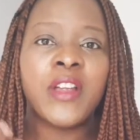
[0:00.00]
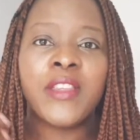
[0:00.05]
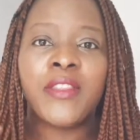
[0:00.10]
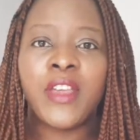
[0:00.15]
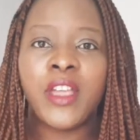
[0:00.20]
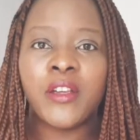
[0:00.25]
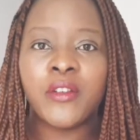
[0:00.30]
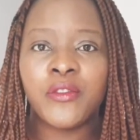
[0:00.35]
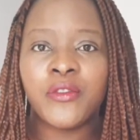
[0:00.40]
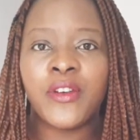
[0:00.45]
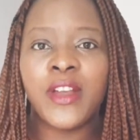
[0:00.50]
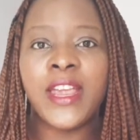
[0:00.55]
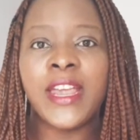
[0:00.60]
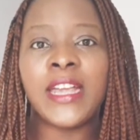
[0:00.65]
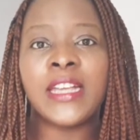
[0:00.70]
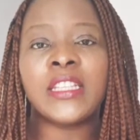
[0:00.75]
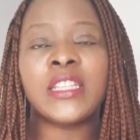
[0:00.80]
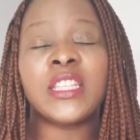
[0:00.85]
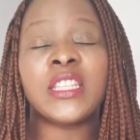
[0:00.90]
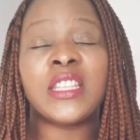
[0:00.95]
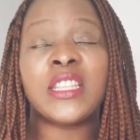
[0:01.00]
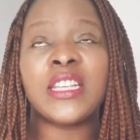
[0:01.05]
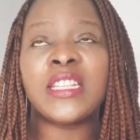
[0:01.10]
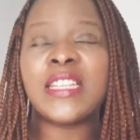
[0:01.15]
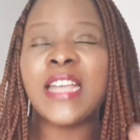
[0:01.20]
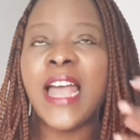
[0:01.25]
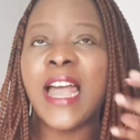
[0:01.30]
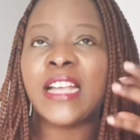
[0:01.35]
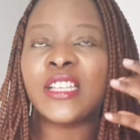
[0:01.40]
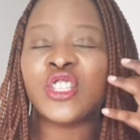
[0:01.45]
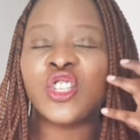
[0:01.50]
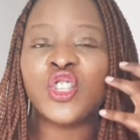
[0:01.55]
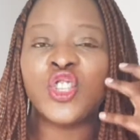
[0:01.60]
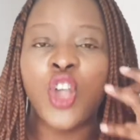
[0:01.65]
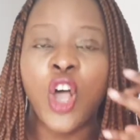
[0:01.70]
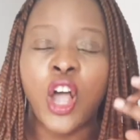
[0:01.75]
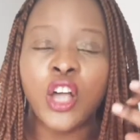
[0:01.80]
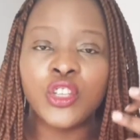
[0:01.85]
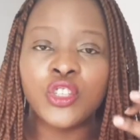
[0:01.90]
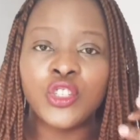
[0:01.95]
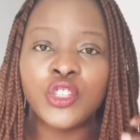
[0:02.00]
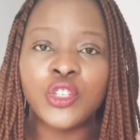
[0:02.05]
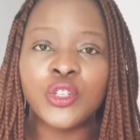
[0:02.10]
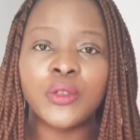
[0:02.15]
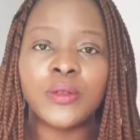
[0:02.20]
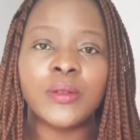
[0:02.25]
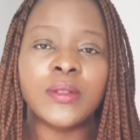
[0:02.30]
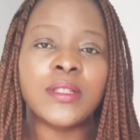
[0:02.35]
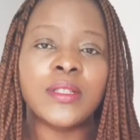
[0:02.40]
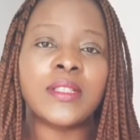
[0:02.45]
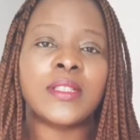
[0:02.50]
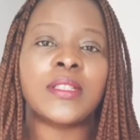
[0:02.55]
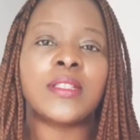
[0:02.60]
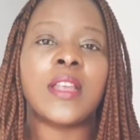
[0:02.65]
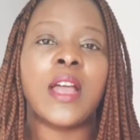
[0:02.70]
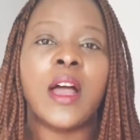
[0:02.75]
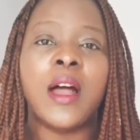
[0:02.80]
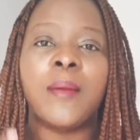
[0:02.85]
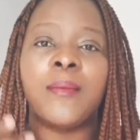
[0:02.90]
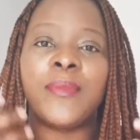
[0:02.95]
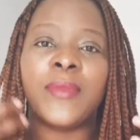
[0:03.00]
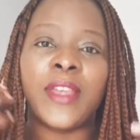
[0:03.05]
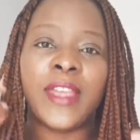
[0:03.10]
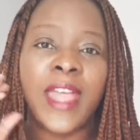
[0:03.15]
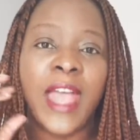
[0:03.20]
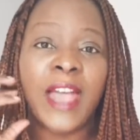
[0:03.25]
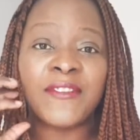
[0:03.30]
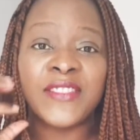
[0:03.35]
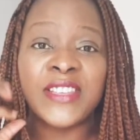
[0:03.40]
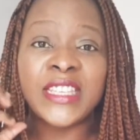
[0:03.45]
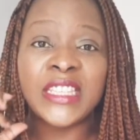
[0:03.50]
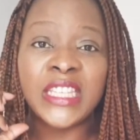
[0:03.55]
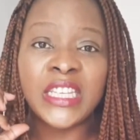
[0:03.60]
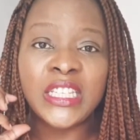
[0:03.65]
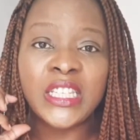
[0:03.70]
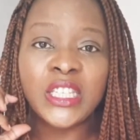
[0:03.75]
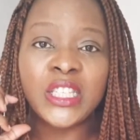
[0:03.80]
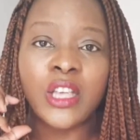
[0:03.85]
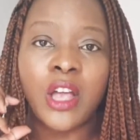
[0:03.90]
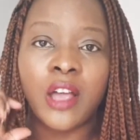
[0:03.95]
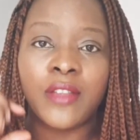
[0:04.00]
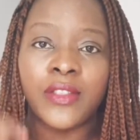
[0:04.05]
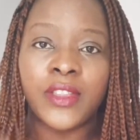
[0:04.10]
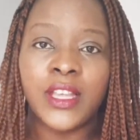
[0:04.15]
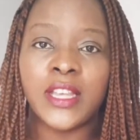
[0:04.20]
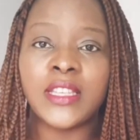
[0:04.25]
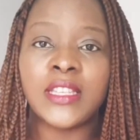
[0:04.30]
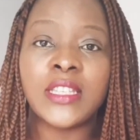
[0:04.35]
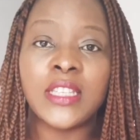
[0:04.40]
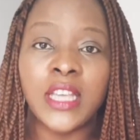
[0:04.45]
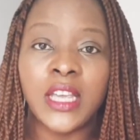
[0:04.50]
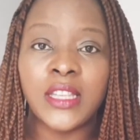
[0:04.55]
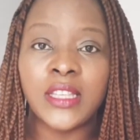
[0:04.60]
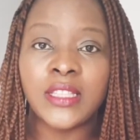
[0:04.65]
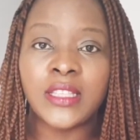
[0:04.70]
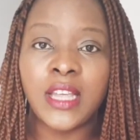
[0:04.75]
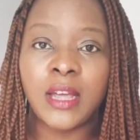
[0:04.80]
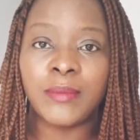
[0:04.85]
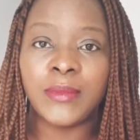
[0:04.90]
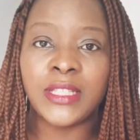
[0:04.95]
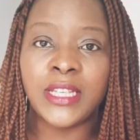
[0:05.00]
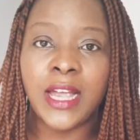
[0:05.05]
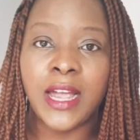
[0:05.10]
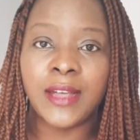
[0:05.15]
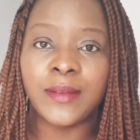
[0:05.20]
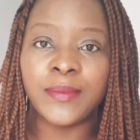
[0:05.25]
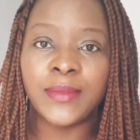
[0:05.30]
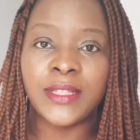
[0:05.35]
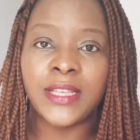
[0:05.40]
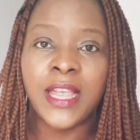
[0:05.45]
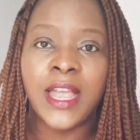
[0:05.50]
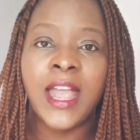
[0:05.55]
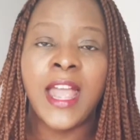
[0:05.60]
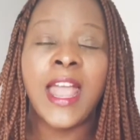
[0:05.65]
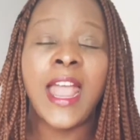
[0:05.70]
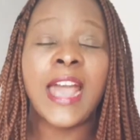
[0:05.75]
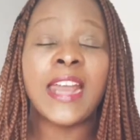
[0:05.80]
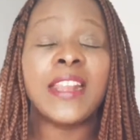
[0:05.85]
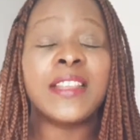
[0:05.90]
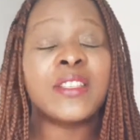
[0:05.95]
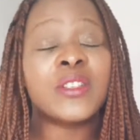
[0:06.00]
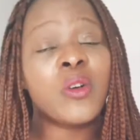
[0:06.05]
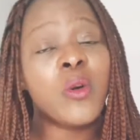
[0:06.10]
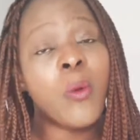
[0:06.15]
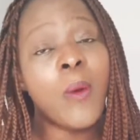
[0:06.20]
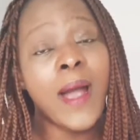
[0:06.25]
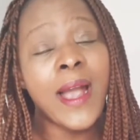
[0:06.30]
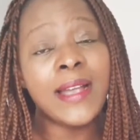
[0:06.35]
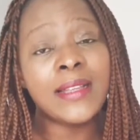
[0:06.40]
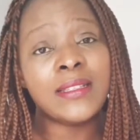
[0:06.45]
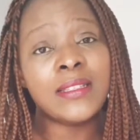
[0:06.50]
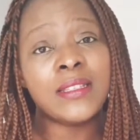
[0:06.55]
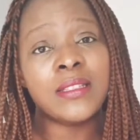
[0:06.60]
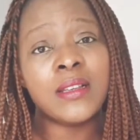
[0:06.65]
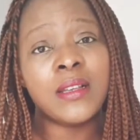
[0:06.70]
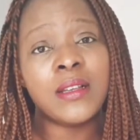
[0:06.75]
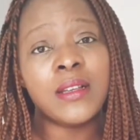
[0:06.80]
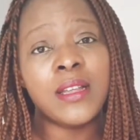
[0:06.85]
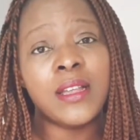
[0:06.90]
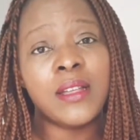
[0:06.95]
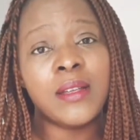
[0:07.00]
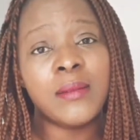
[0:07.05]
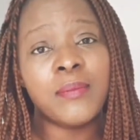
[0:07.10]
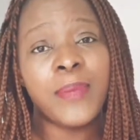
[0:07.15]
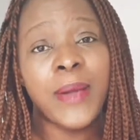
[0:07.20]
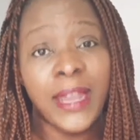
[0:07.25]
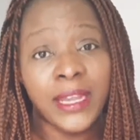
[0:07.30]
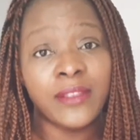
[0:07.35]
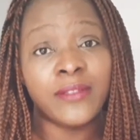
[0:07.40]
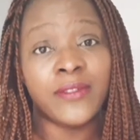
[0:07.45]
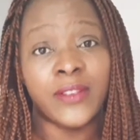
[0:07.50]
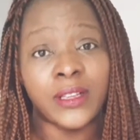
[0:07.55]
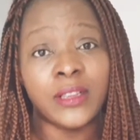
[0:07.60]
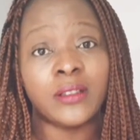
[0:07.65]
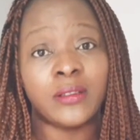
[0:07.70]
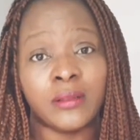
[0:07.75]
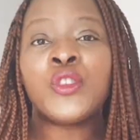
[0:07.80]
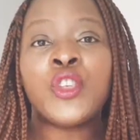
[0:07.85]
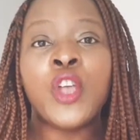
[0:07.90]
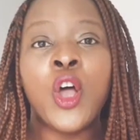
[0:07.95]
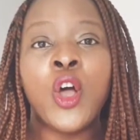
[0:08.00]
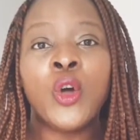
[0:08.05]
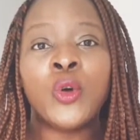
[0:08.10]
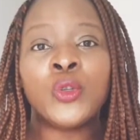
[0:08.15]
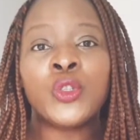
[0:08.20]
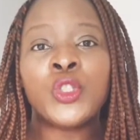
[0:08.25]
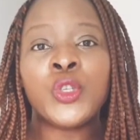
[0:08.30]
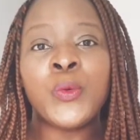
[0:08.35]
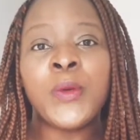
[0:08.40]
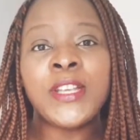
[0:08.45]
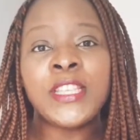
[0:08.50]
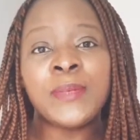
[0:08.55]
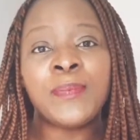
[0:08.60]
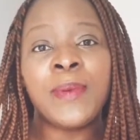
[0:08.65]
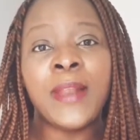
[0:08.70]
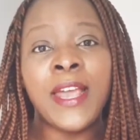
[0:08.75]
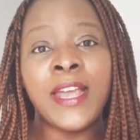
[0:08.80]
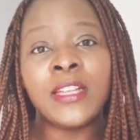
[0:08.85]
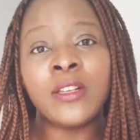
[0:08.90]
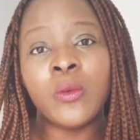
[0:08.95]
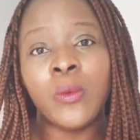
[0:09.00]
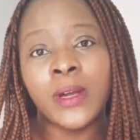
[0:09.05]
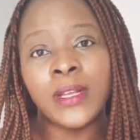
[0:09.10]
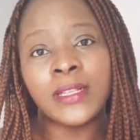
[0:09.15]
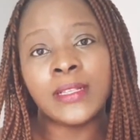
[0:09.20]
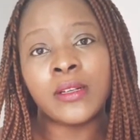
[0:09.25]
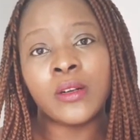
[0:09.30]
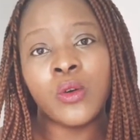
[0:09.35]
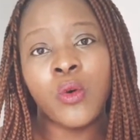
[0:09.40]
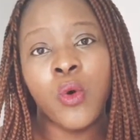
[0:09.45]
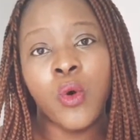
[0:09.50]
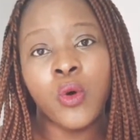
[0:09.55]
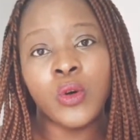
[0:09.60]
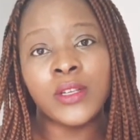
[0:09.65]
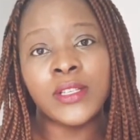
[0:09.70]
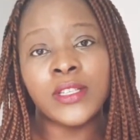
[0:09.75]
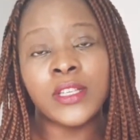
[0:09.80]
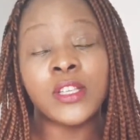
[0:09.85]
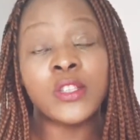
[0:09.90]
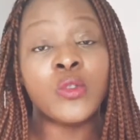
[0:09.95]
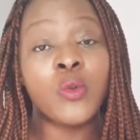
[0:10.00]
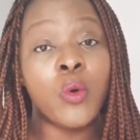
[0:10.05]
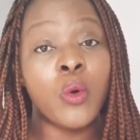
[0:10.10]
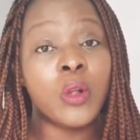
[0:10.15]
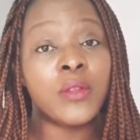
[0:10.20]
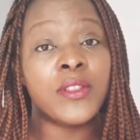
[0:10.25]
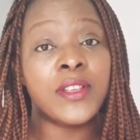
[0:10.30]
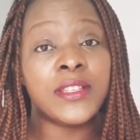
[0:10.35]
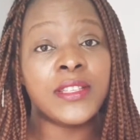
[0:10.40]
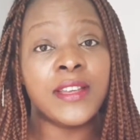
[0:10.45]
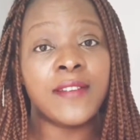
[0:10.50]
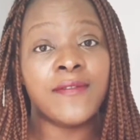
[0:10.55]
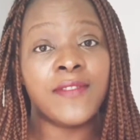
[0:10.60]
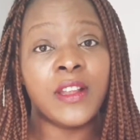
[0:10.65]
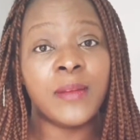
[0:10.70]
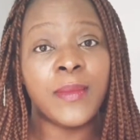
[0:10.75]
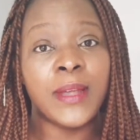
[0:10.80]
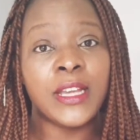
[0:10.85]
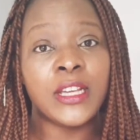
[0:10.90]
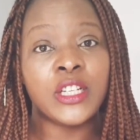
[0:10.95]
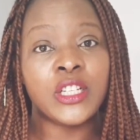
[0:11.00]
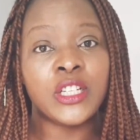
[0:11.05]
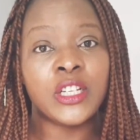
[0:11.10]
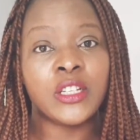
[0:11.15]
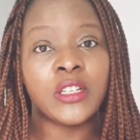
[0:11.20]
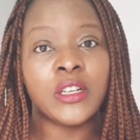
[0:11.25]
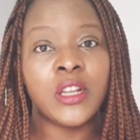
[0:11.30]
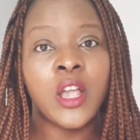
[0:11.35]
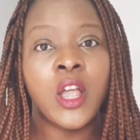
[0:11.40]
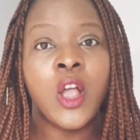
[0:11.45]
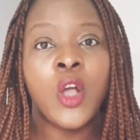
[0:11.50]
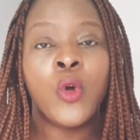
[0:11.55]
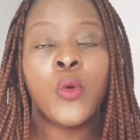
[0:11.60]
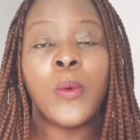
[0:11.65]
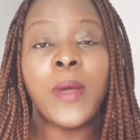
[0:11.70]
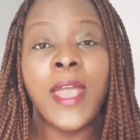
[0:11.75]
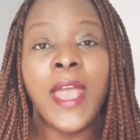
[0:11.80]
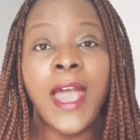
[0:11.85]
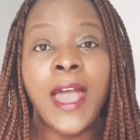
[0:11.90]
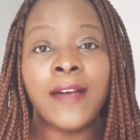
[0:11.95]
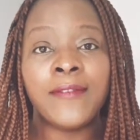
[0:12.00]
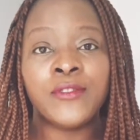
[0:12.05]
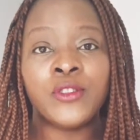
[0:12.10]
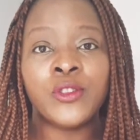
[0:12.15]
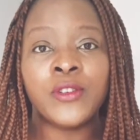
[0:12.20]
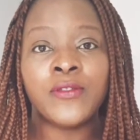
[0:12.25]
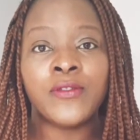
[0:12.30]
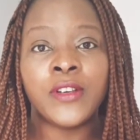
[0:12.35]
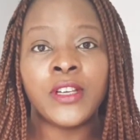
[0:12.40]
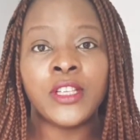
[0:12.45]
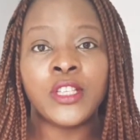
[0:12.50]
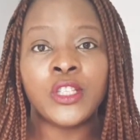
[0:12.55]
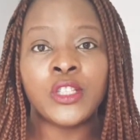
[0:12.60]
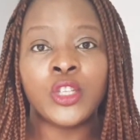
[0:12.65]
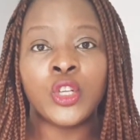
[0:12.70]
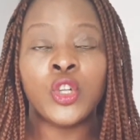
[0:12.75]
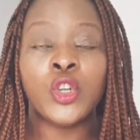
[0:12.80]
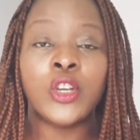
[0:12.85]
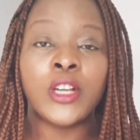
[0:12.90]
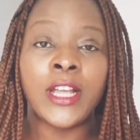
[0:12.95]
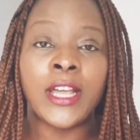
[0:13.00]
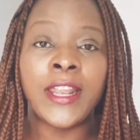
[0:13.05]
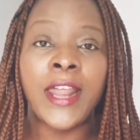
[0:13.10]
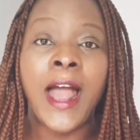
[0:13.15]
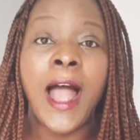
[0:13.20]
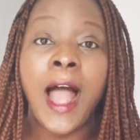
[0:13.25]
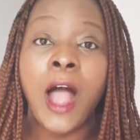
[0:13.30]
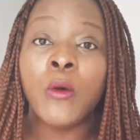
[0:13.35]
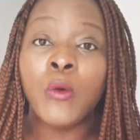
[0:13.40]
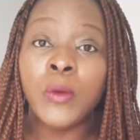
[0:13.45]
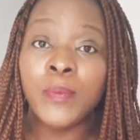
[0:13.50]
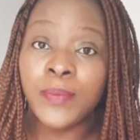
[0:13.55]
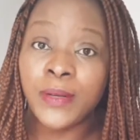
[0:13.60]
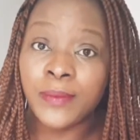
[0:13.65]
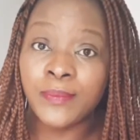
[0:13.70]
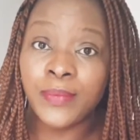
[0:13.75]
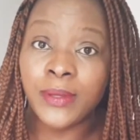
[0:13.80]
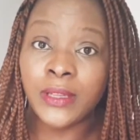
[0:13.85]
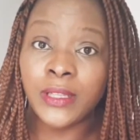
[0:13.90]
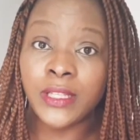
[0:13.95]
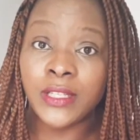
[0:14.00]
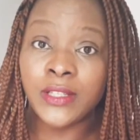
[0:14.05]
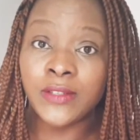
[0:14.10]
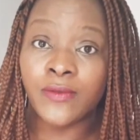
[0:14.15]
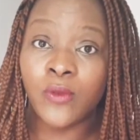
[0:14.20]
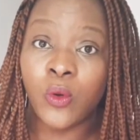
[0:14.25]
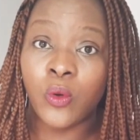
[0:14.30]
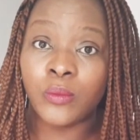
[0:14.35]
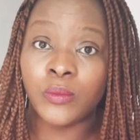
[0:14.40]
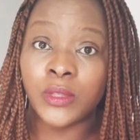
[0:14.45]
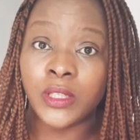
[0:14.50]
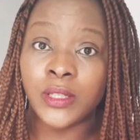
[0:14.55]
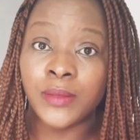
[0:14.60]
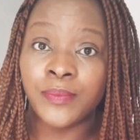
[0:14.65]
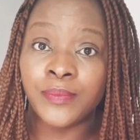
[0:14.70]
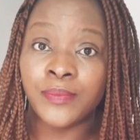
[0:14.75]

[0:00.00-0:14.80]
they're red, it has nodules, they have cysts on their skin sometimes, and it's quite painful. So to explain what causes all this inflammation, we have to first look at how a pimple is formed.